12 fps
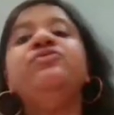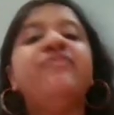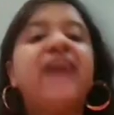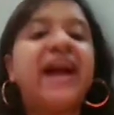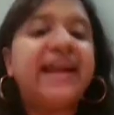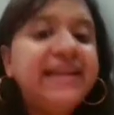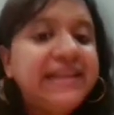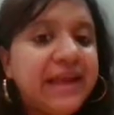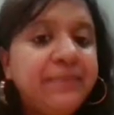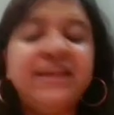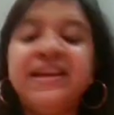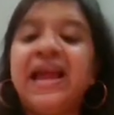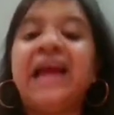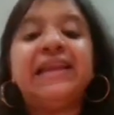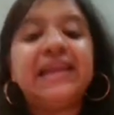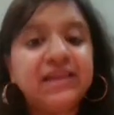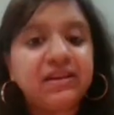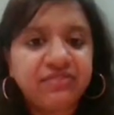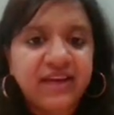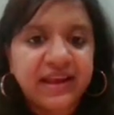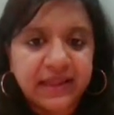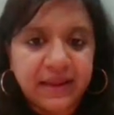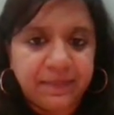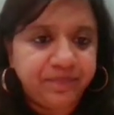find them and identify
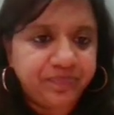them.